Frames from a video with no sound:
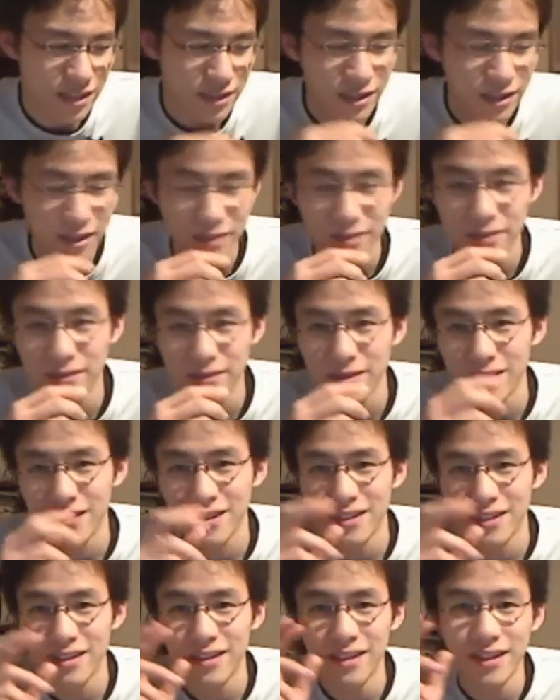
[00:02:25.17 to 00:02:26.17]
have
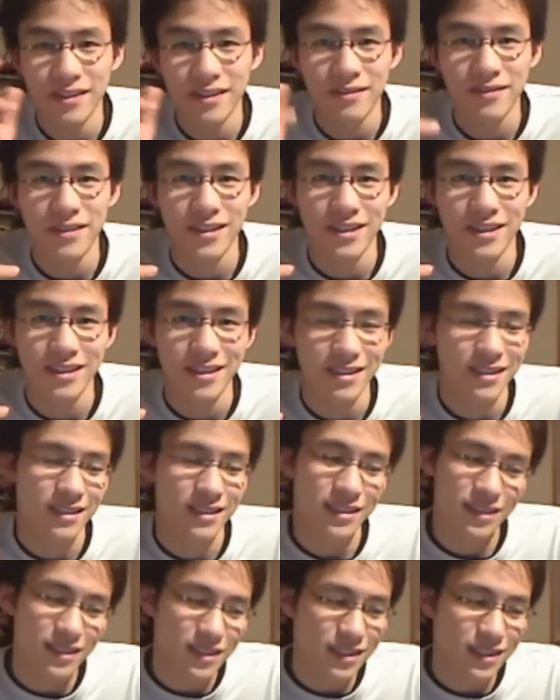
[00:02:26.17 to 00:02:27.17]
lived in
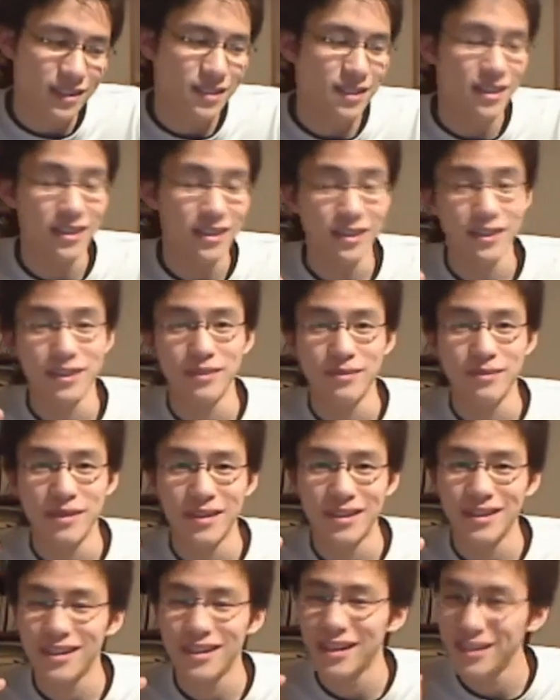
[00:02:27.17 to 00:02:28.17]
English
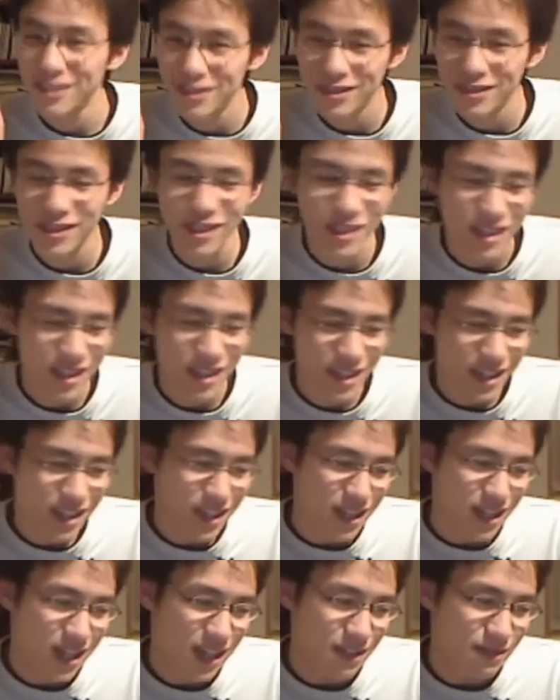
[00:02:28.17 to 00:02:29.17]
speaking country,
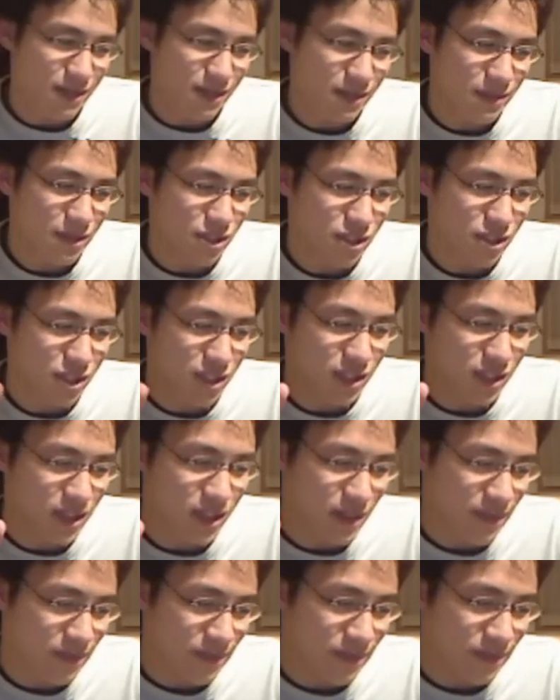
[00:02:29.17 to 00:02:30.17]
and maybe she
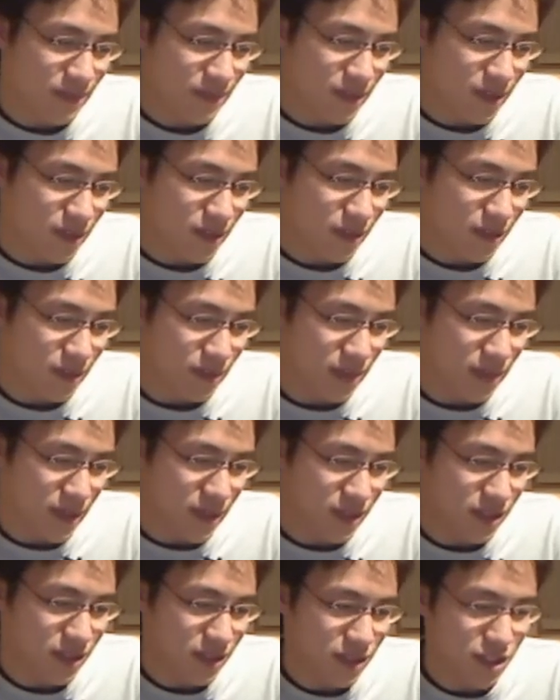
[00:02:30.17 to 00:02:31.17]

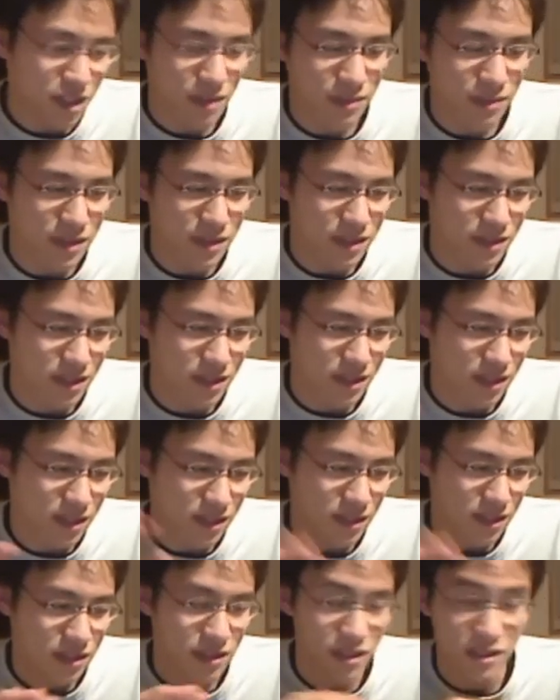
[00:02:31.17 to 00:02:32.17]
speaks Japanese and
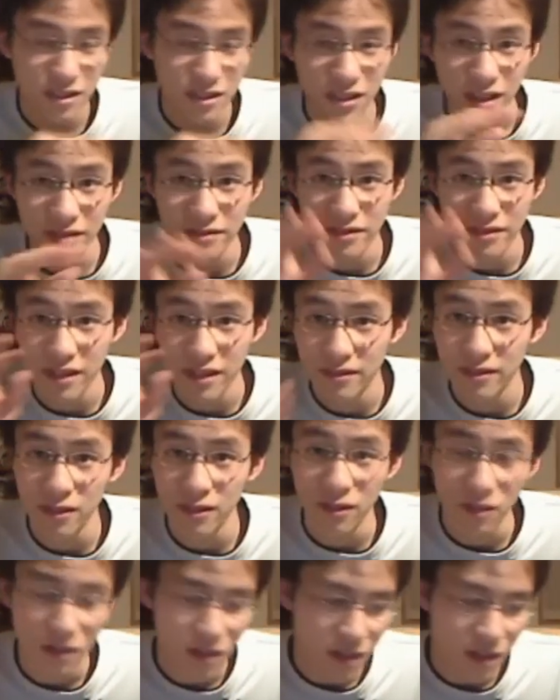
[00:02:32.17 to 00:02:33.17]
English at the same
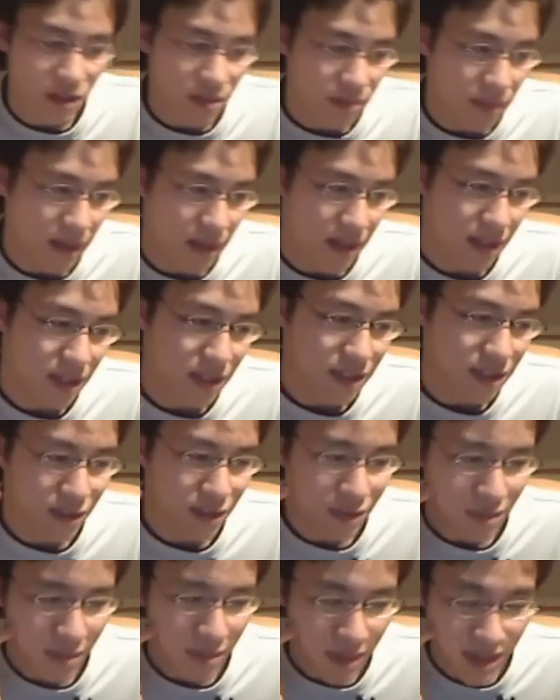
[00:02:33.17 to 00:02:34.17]
level, but
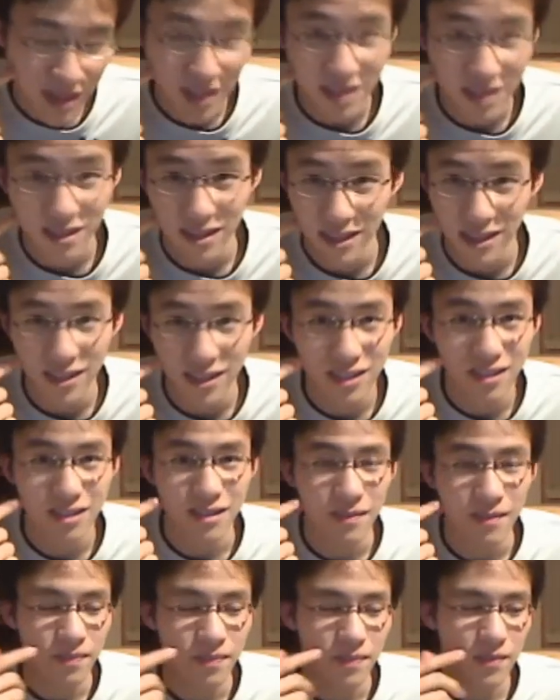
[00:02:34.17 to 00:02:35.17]
to me at
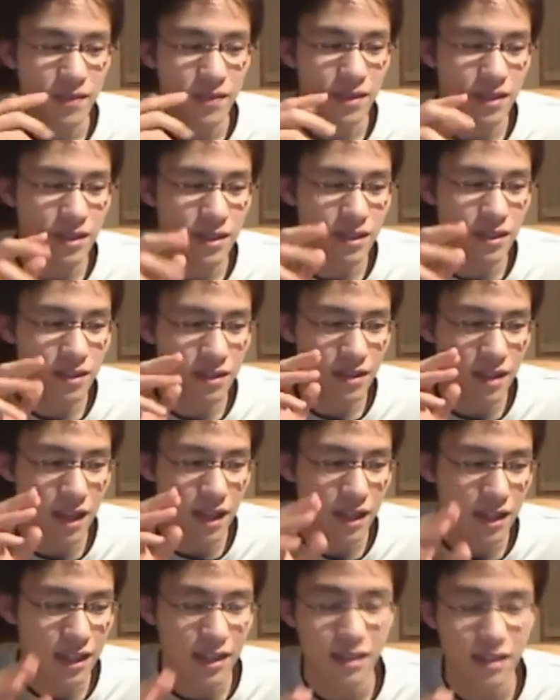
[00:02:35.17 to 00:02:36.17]
least,
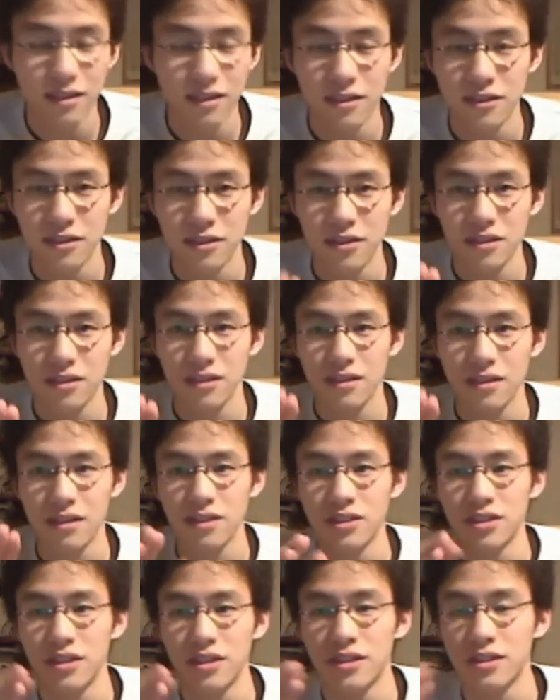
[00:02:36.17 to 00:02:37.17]
that English
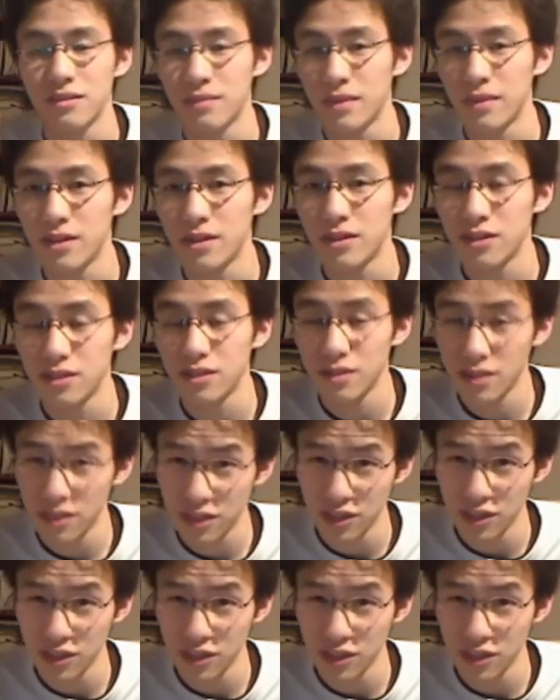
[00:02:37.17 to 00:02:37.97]
she speaks